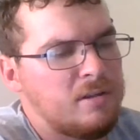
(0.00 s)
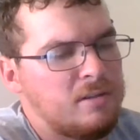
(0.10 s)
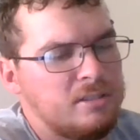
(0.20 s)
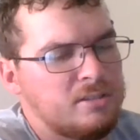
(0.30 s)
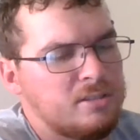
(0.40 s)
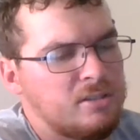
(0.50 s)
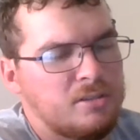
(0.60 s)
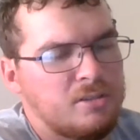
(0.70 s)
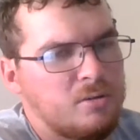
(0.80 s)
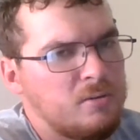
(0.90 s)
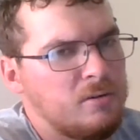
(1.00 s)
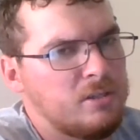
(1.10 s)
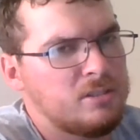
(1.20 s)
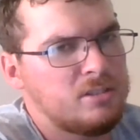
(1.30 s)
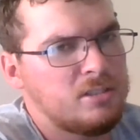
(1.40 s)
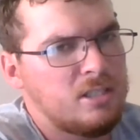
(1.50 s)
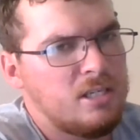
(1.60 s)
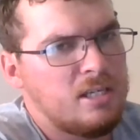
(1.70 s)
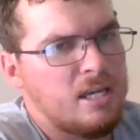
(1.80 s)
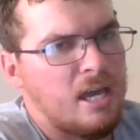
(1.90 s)
at least a good chorus
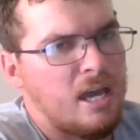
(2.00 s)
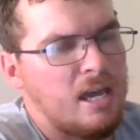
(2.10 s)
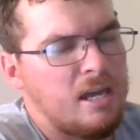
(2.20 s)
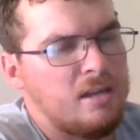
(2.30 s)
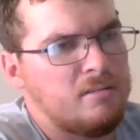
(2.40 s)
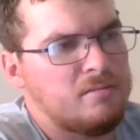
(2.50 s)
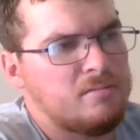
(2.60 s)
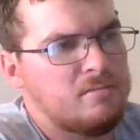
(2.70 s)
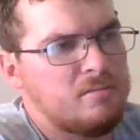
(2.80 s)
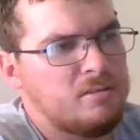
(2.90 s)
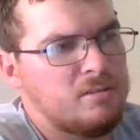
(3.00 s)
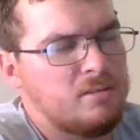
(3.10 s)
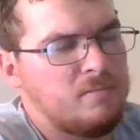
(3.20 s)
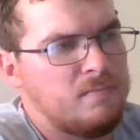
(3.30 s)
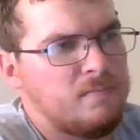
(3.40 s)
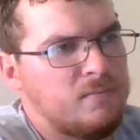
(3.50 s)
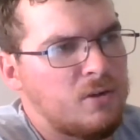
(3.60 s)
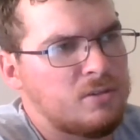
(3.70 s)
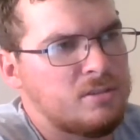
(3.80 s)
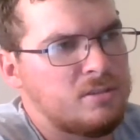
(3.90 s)
and good
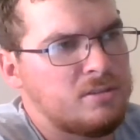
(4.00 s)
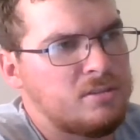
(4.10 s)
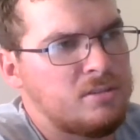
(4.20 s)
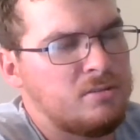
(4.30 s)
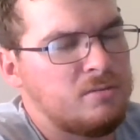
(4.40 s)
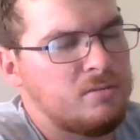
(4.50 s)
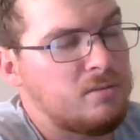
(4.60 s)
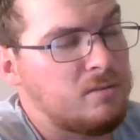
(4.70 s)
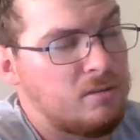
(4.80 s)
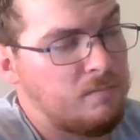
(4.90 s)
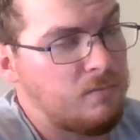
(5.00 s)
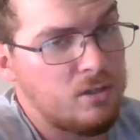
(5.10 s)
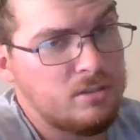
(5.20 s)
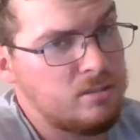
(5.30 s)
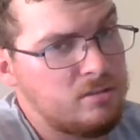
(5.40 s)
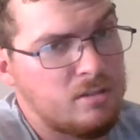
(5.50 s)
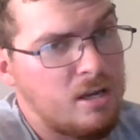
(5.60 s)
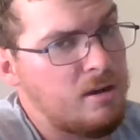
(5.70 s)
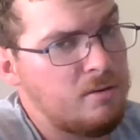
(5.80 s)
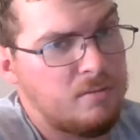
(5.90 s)
verses too. The verses
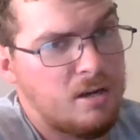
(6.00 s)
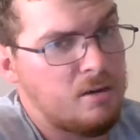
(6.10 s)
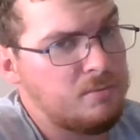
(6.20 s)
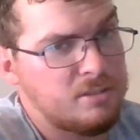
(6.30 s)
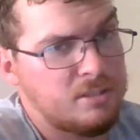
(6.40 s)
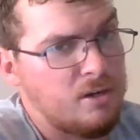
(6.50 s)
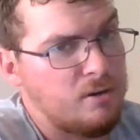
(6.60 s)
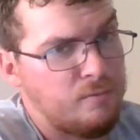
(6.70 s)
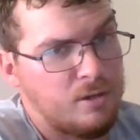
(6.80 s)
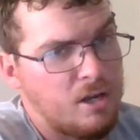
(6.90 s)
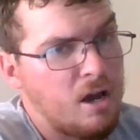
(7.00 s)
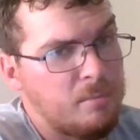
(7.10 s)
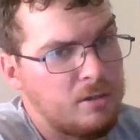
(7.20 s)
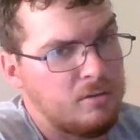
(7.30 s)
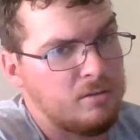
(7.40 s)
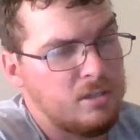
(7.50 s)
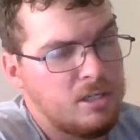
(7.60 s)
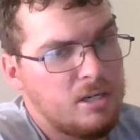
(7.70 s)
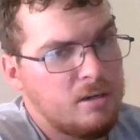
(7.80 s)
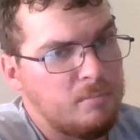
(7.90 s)
I will say are phenomenal,
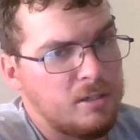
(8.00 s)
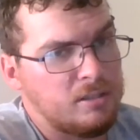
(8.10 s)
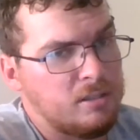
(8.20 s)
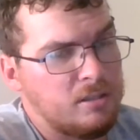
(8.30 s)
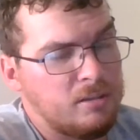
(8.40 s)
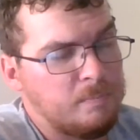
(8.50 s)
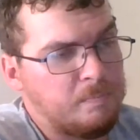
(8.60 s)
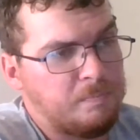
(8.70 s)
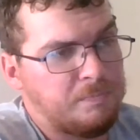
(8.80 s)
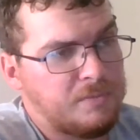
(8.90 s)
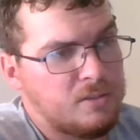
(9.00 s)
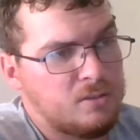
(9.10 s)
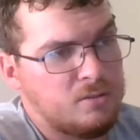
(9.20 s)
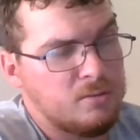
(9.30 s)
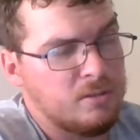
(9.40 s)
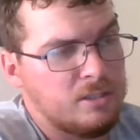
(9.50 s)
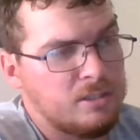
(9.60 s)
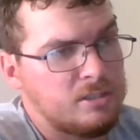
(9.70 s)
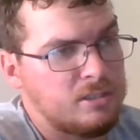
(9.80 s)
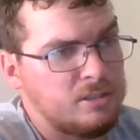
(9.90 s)
but the
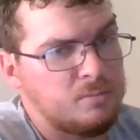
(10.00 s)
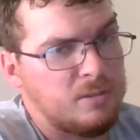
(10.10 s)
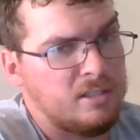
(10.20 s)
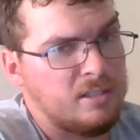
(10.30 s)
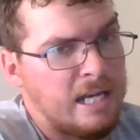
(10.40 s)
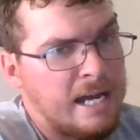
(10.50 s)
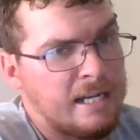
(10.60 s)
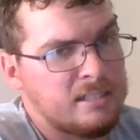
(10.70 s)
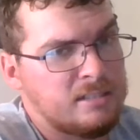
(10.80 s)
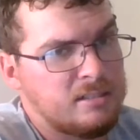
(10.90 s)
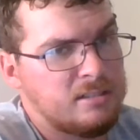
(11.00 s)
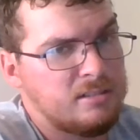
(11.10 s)
chorus is what lacks